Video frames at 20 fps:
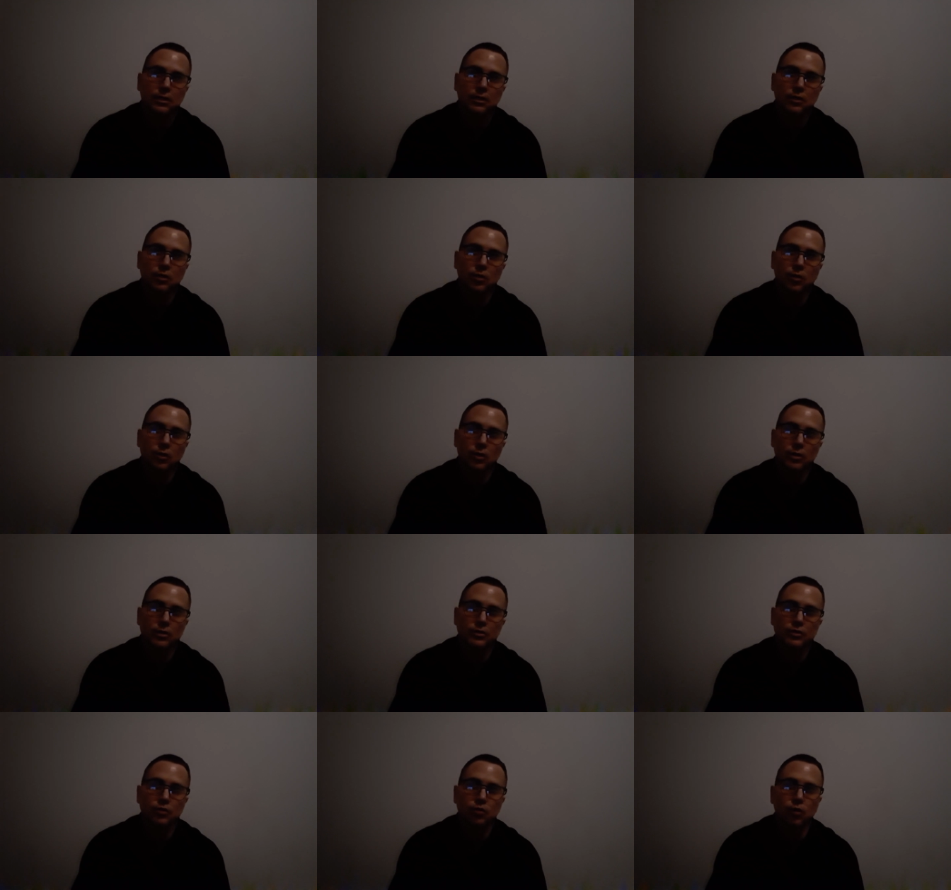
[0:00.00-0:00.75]

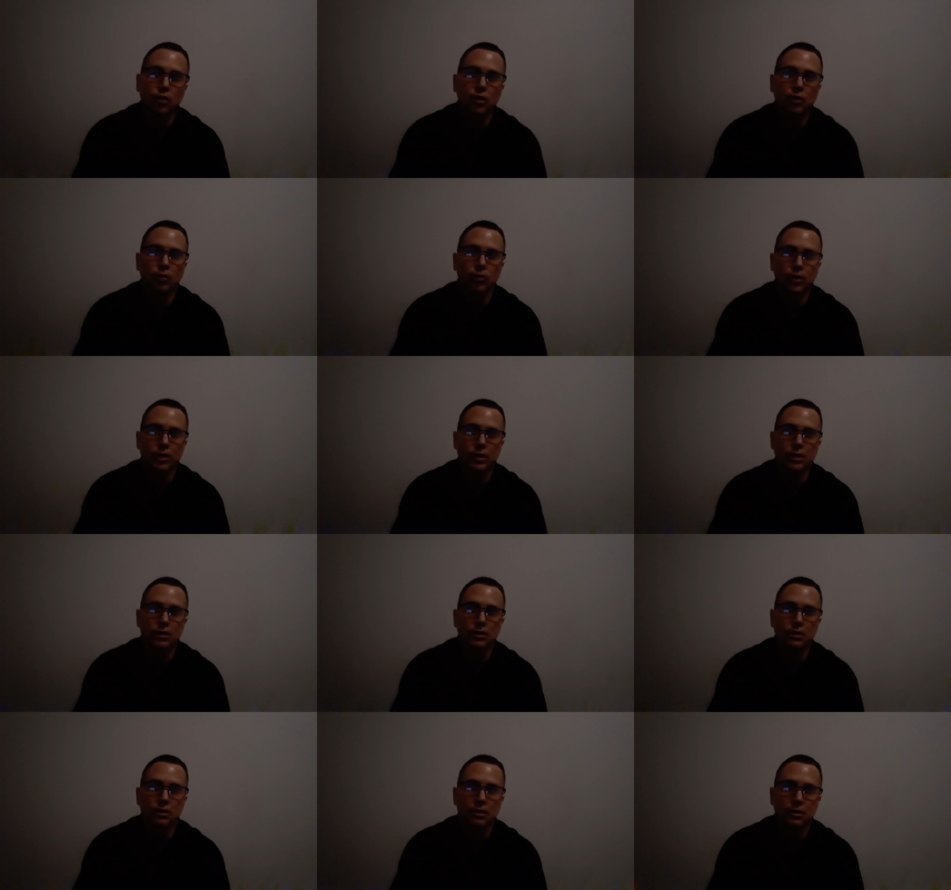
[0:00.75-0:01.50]
towards what we,
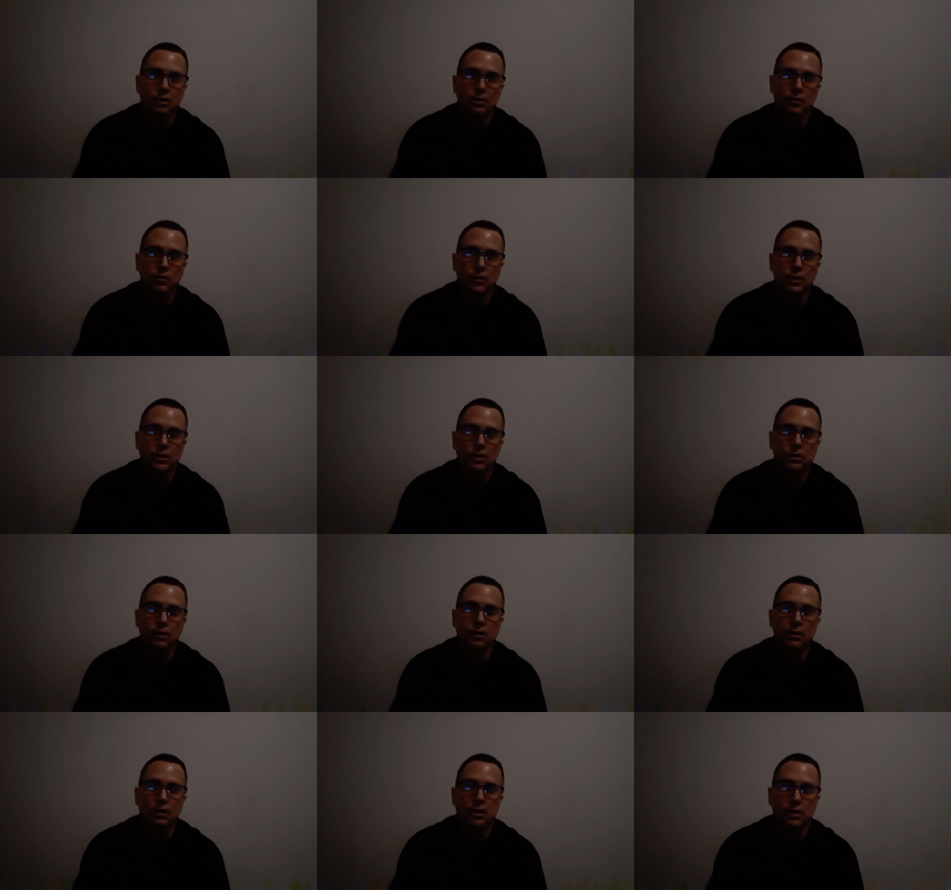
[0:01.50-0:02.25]
in har we
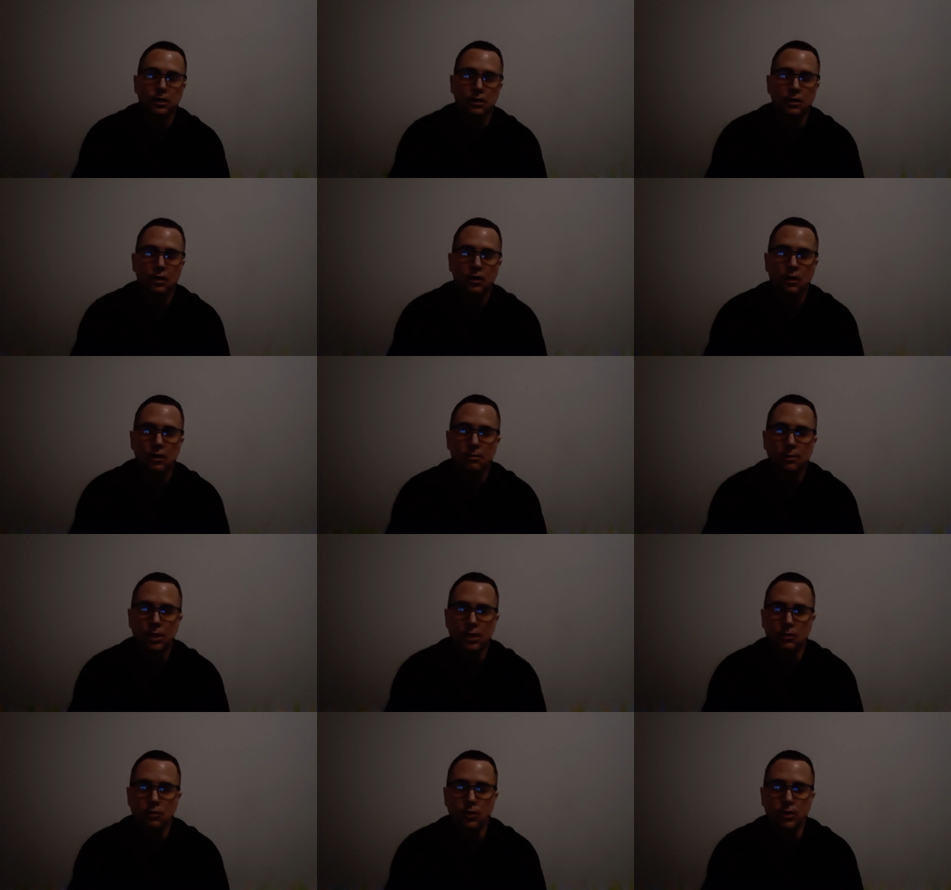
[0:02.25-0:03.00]
are in
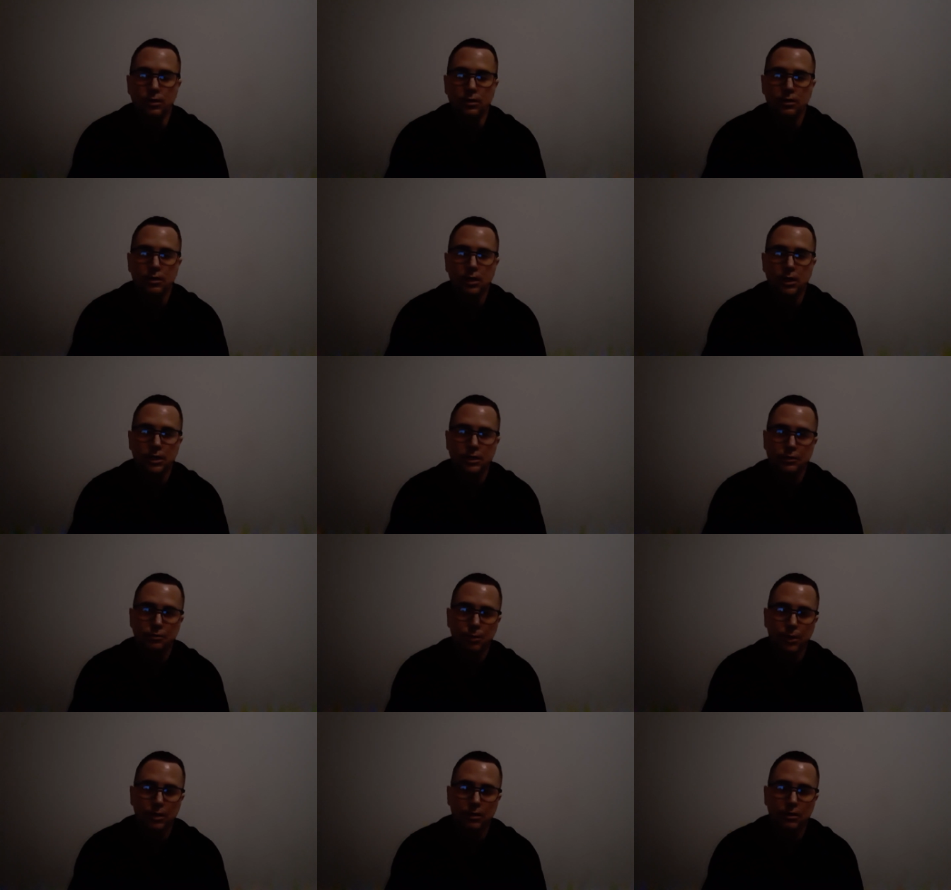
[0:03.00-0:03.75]
harmony with. Our
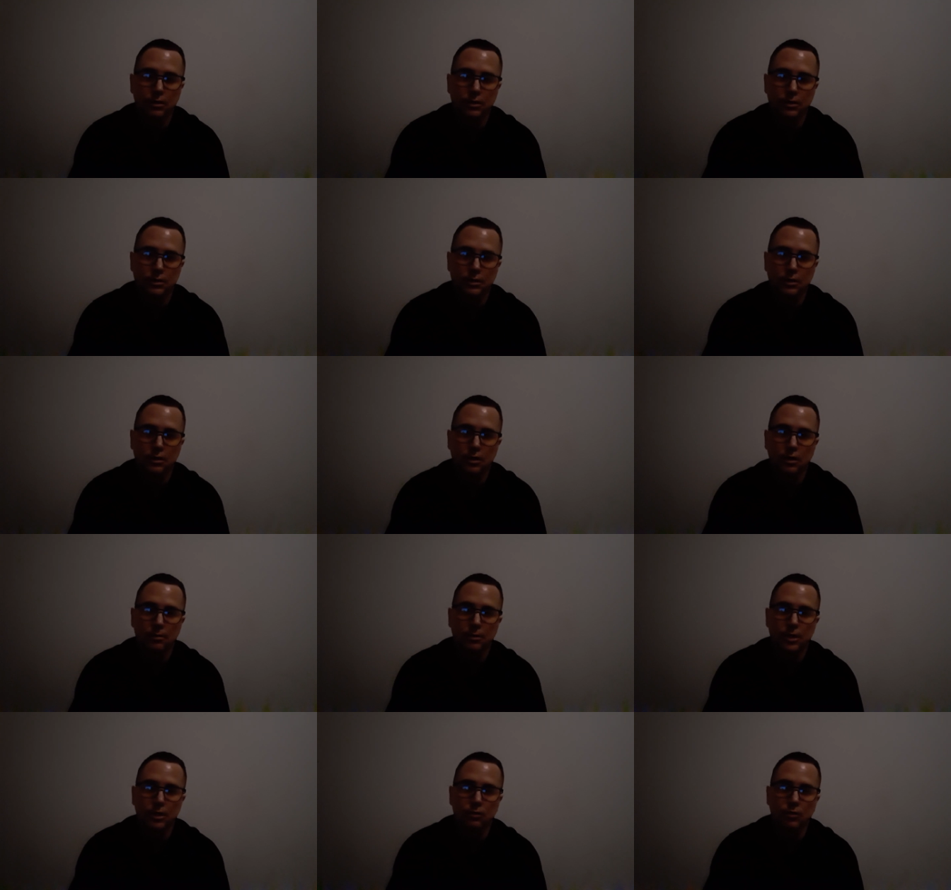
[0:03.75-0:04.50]
spirit is in
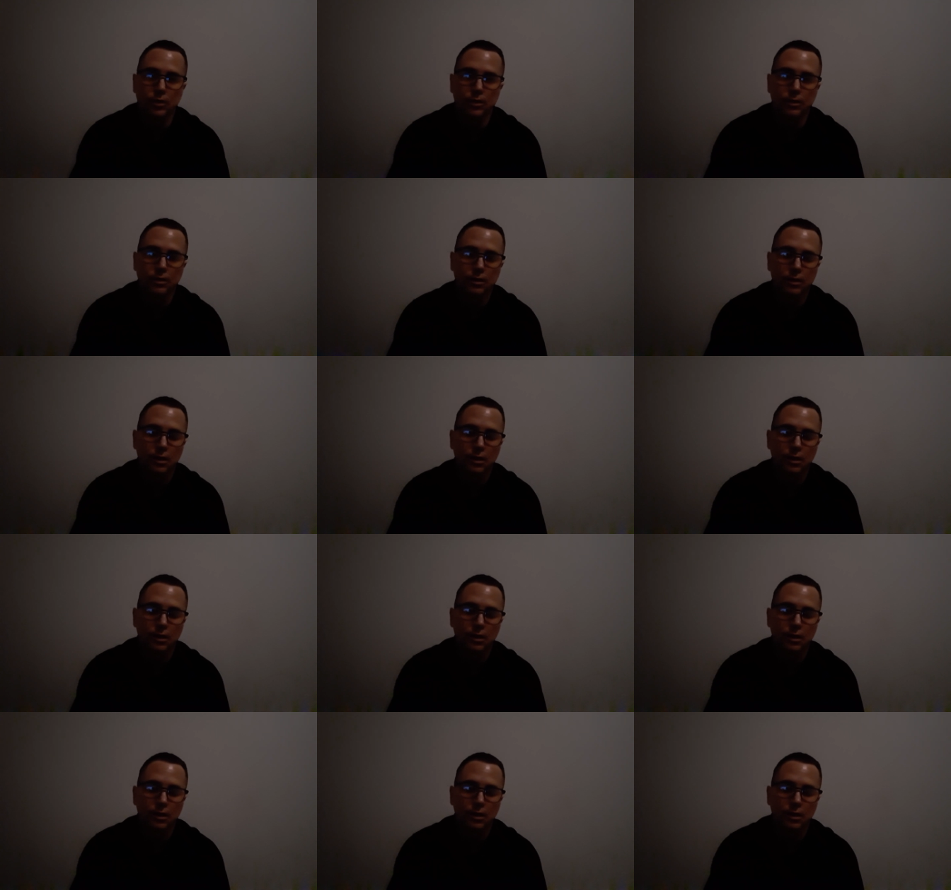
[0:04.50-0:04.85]
harmony with.